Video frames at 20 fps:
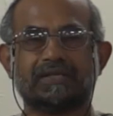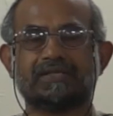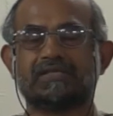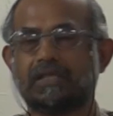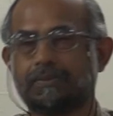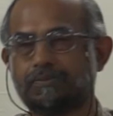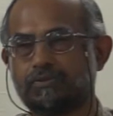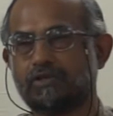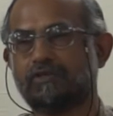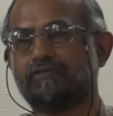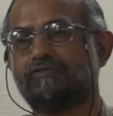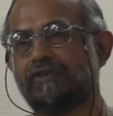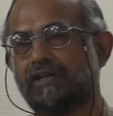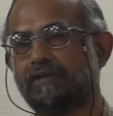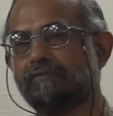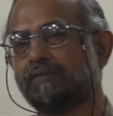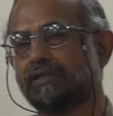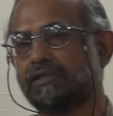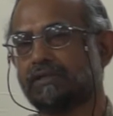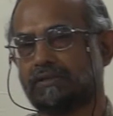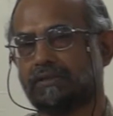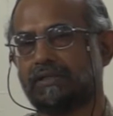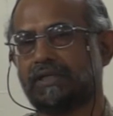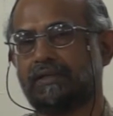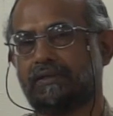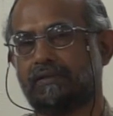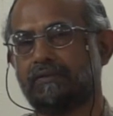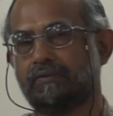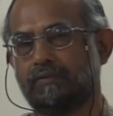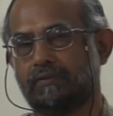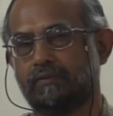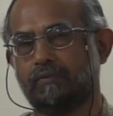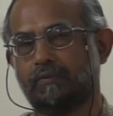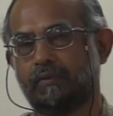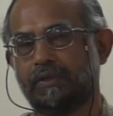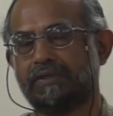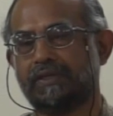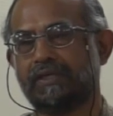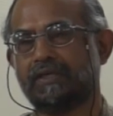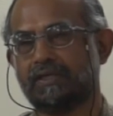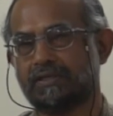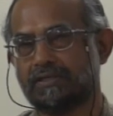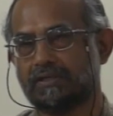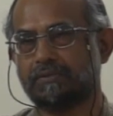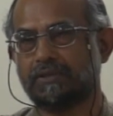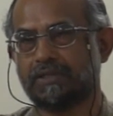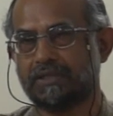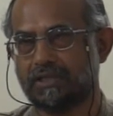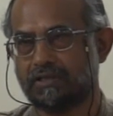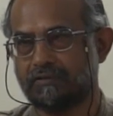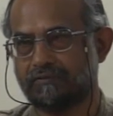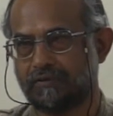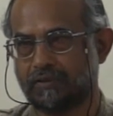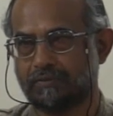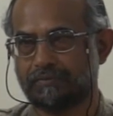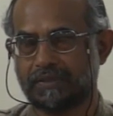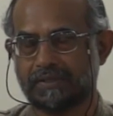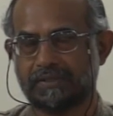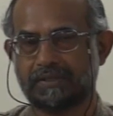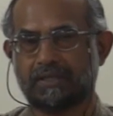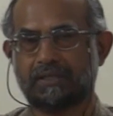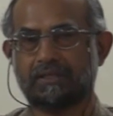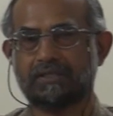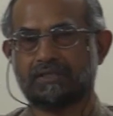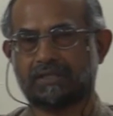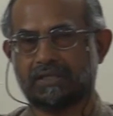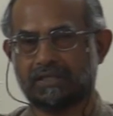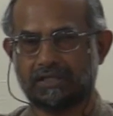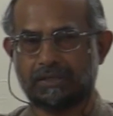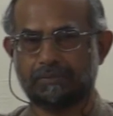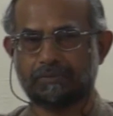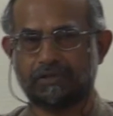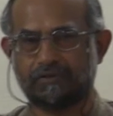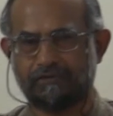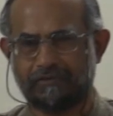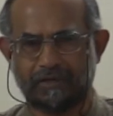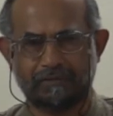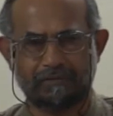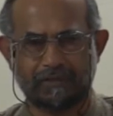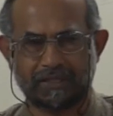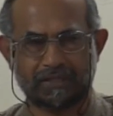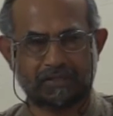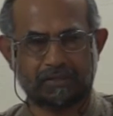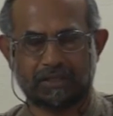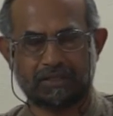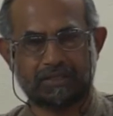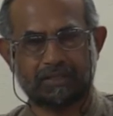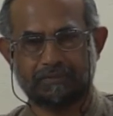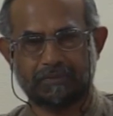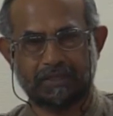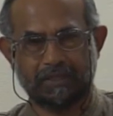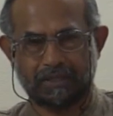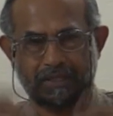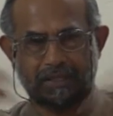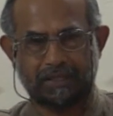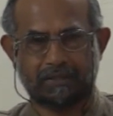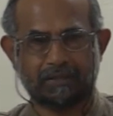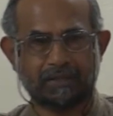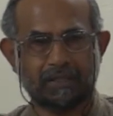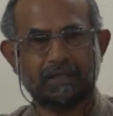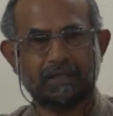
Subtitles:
conceptual framework that we think is emerging from this. And this conceptual framework is not something that